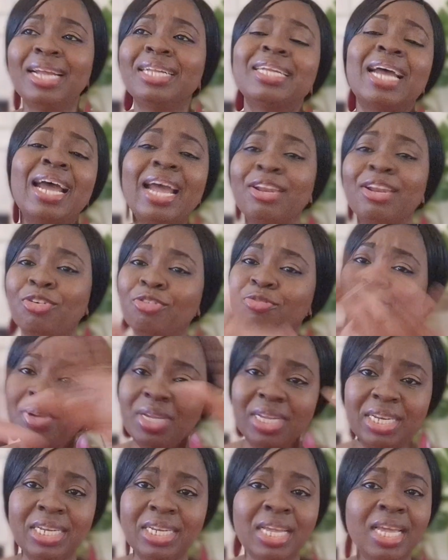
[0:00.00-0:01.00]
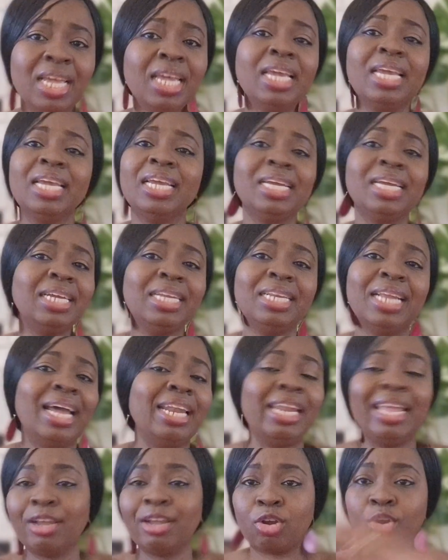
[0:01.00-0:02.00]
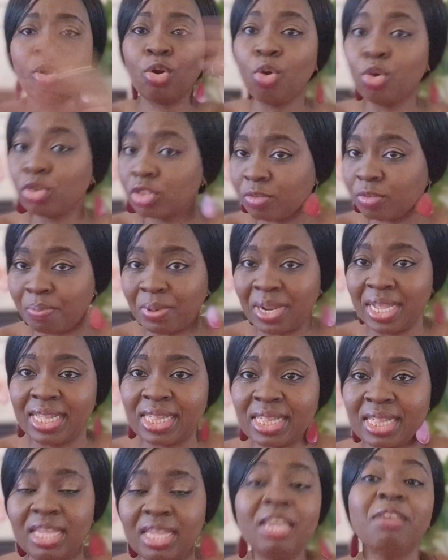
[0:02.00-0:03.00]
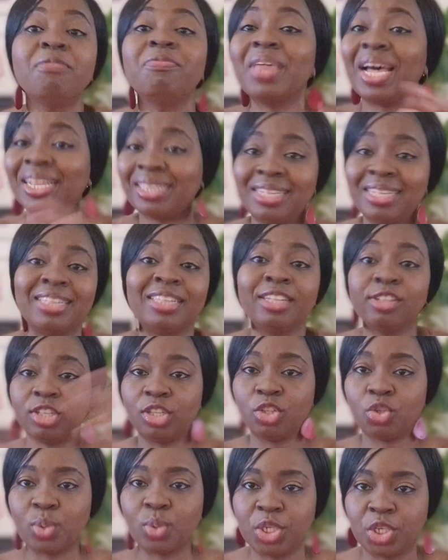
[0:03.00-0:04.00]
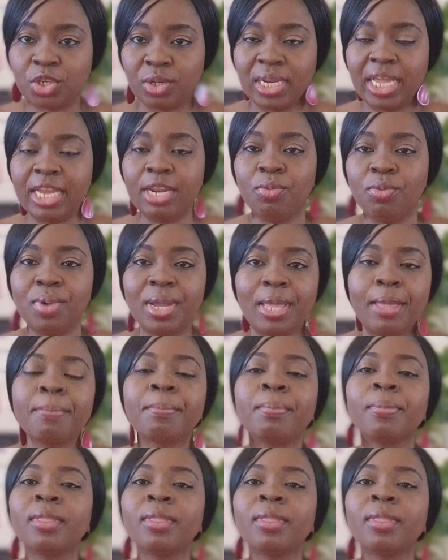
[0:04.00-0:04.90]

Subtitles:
tired of being in an enclosed place, if that is the situation anyway.